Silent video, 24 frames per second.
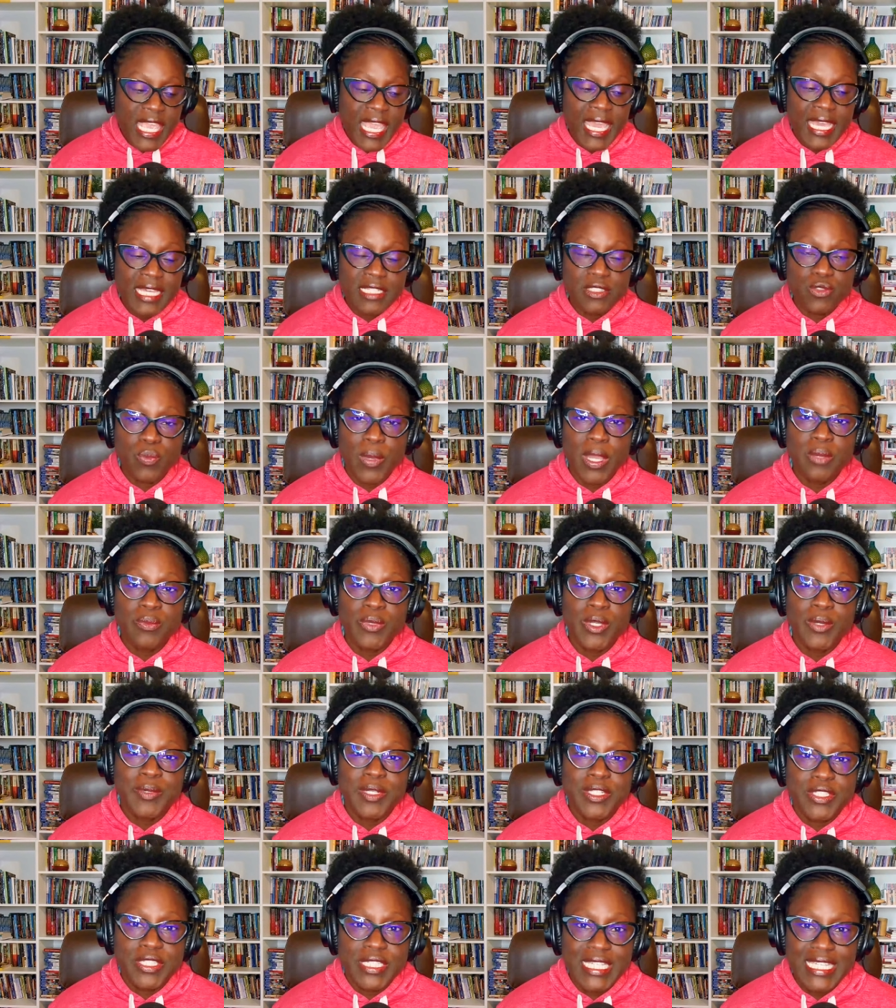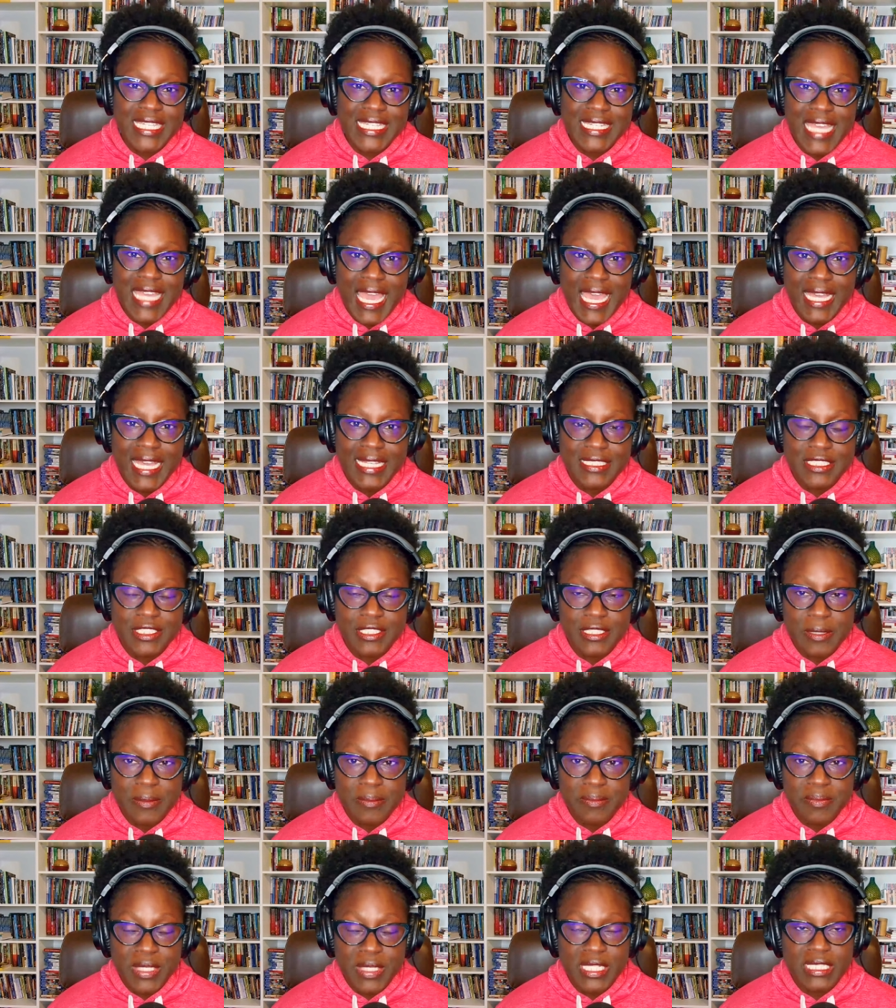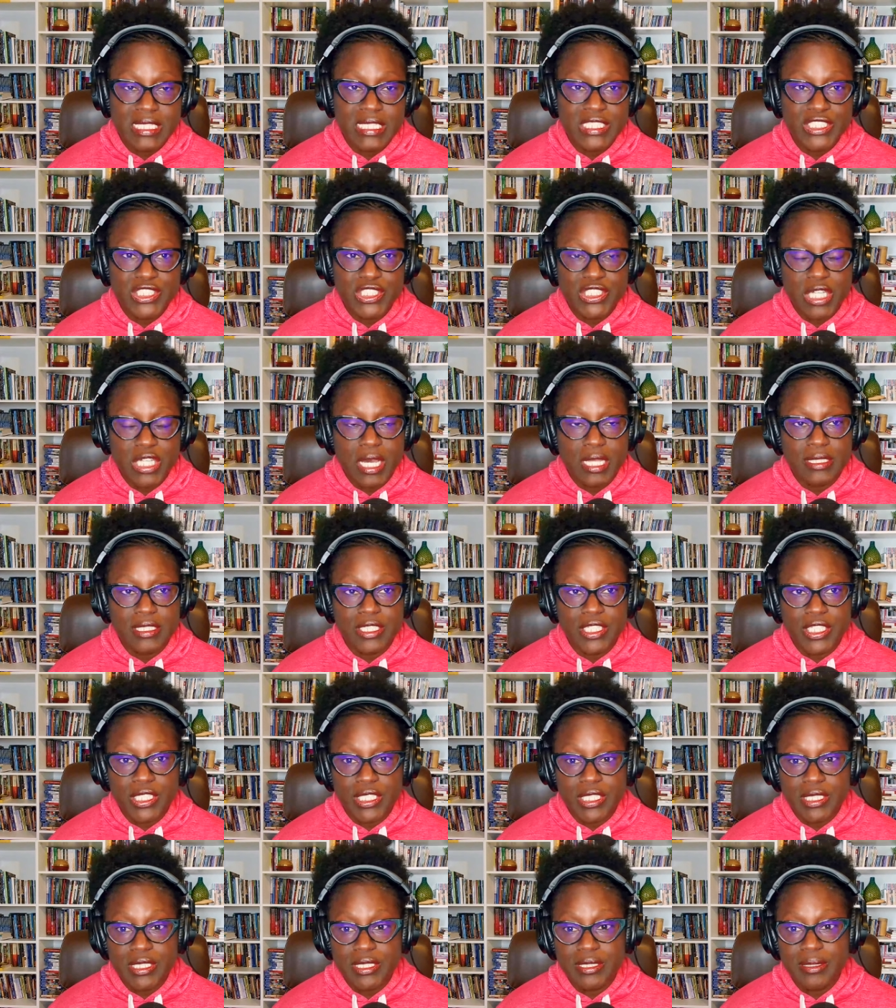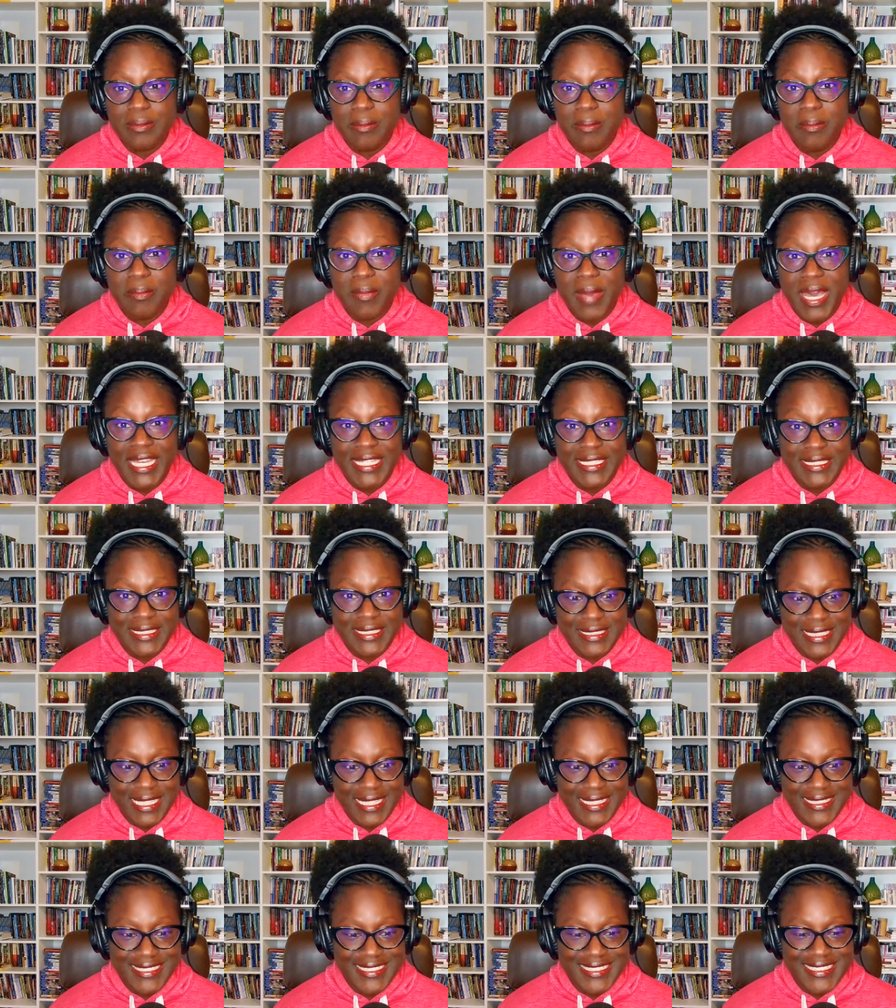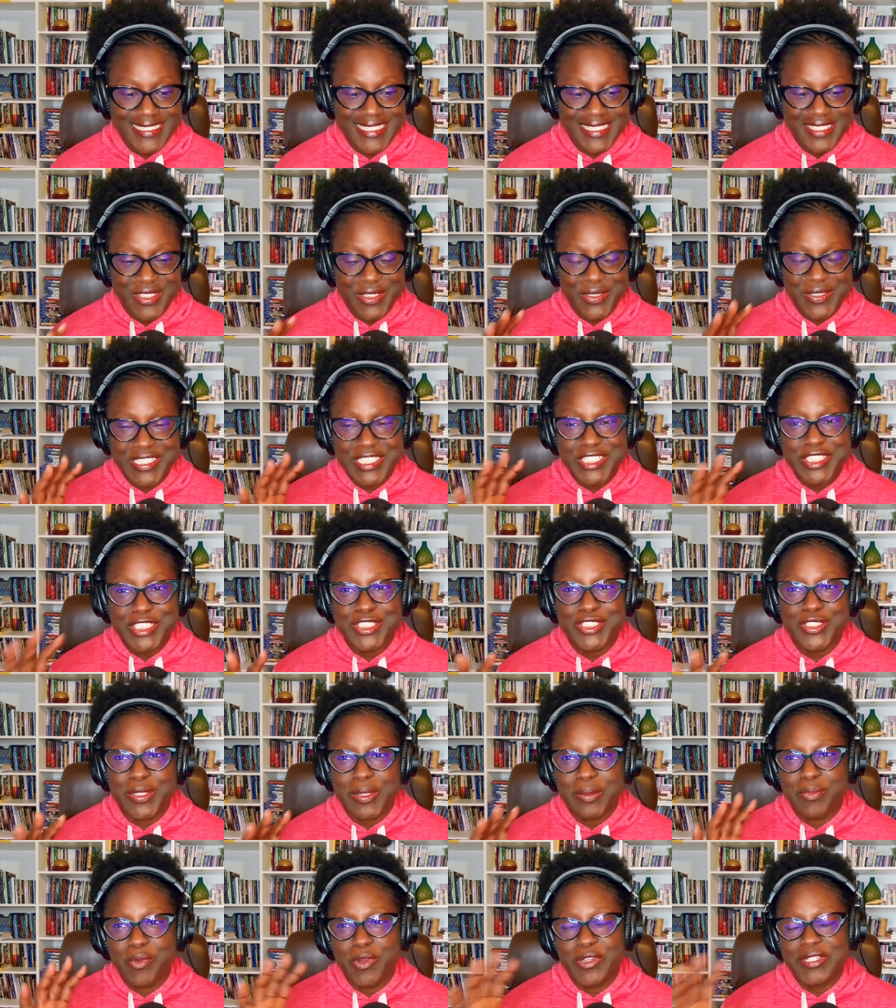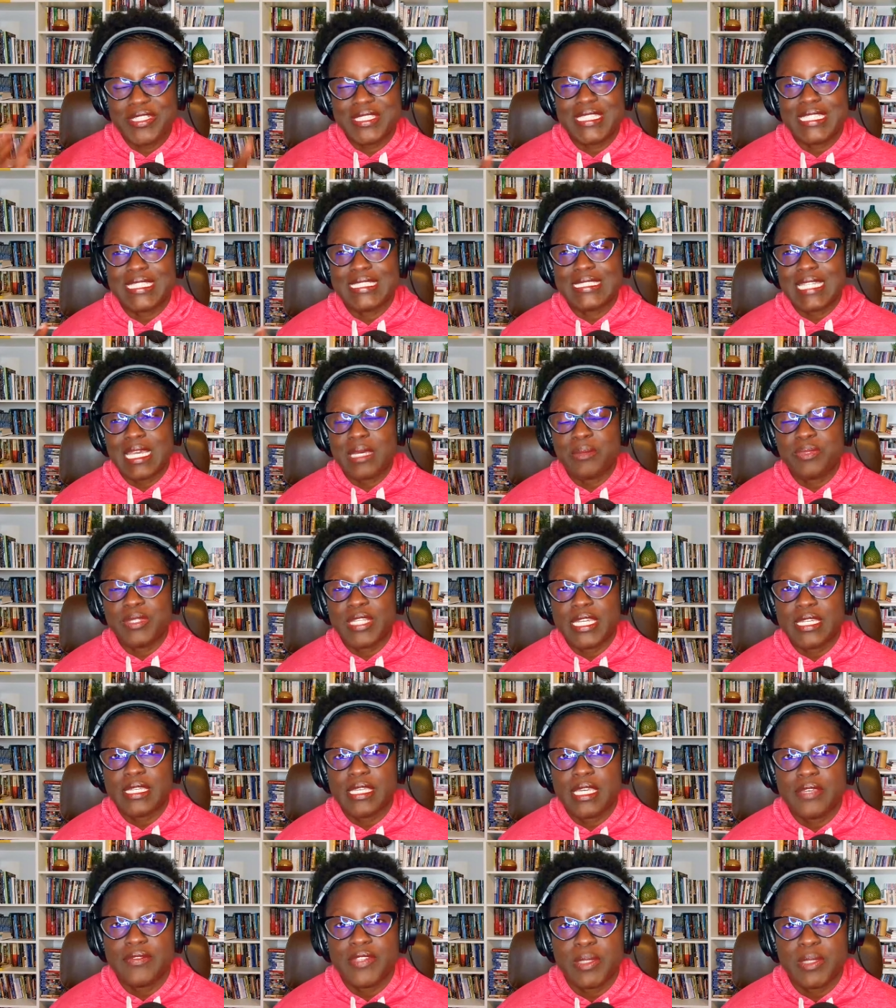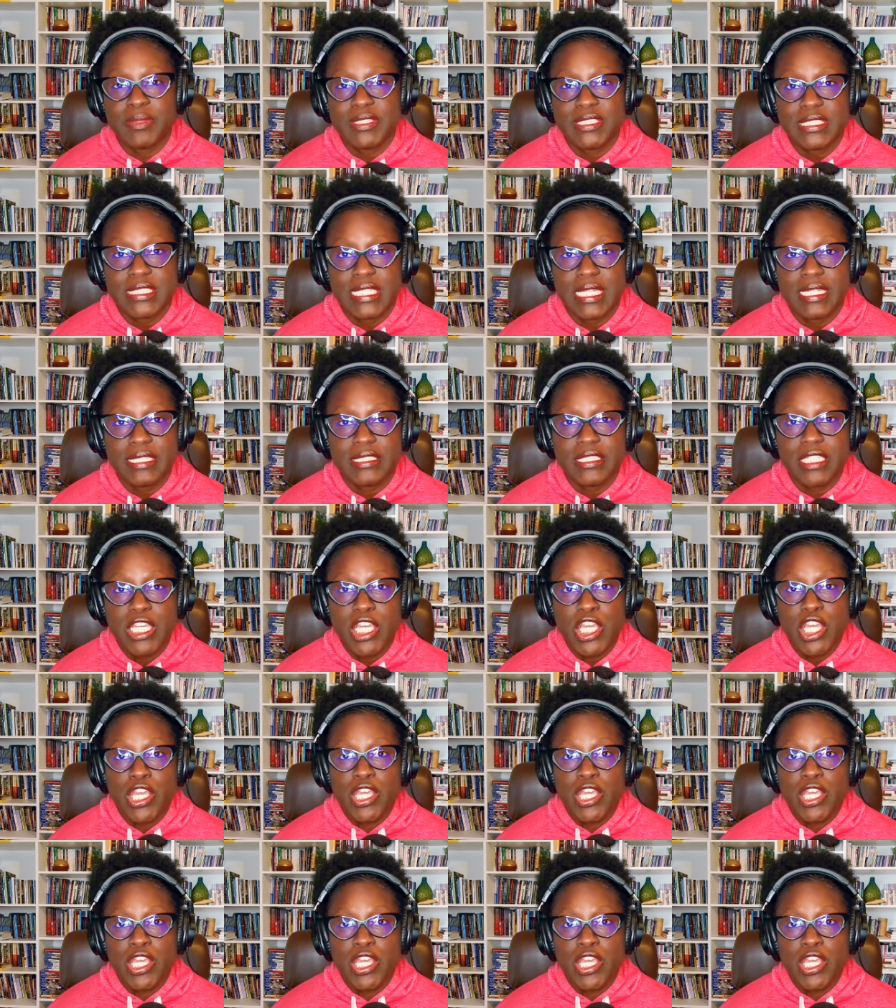And when we were looking at the $1 million mindset, this is so important. The example I gave them, I said,